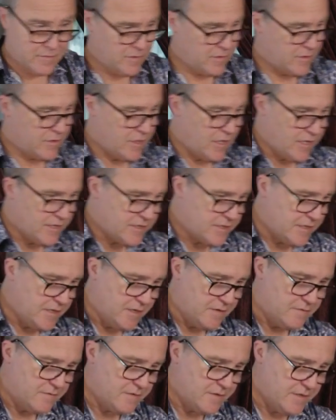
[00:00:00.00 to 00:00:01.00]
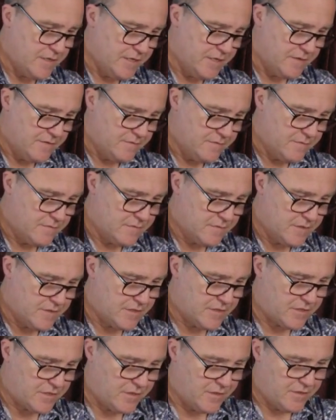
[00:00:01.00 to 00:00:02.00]
Sauce down, in.
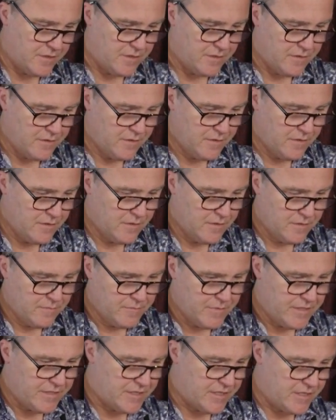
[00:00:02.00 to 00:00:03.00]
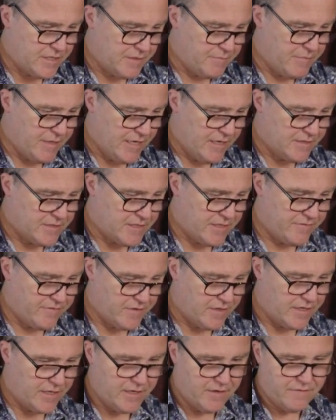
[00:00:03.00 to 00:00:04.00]
This is going to basically balance
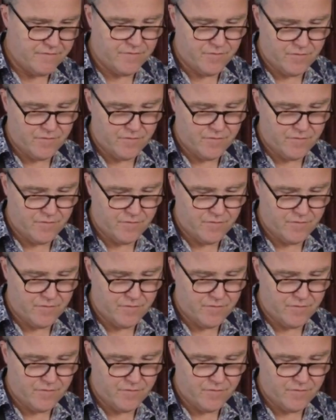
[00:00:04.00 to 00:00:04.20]
everything out